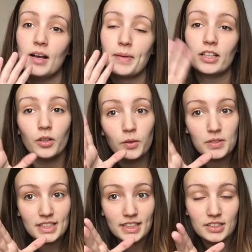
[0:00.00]
My goal
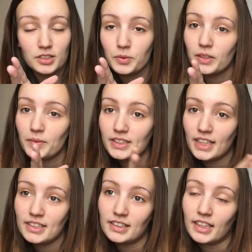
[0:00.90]
was to get to 21
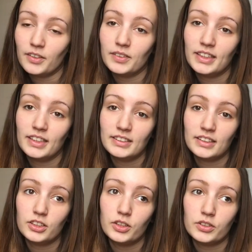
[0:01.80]
days, and I only
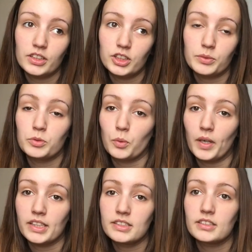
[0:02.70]
didn't go to the gym
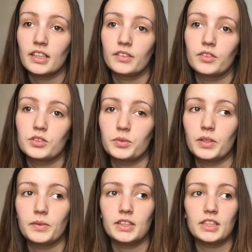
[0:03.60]
twice out of those
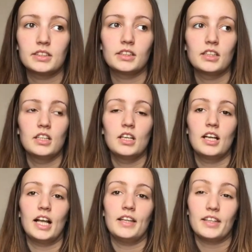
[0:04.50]
21 days.
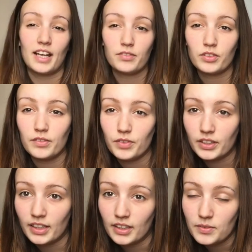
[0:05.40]
And then after I felt
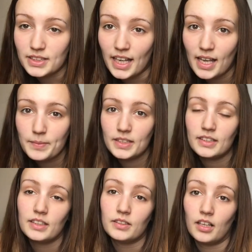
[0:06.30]
like it was a habit,
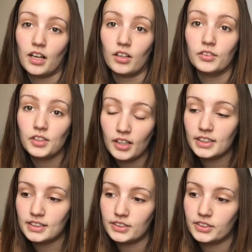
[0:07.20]
it got a lot
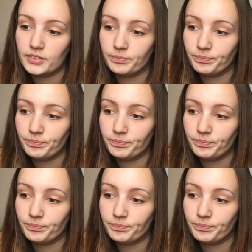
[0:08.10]
easier.